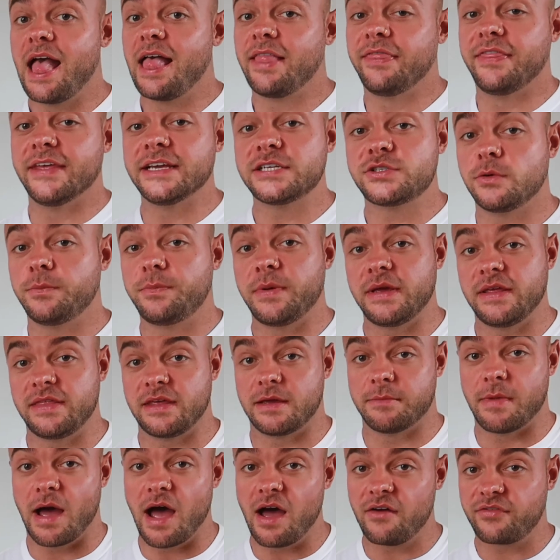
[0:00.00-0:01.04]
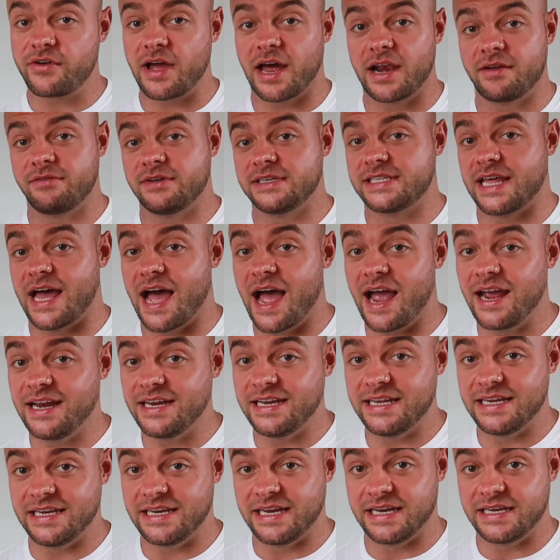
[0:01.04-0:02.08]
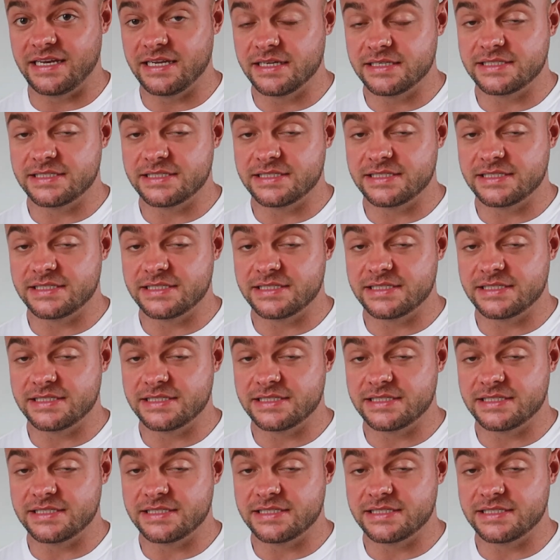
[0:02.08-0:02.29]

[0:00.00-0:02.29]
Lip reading: This would be the amount of calories that I needed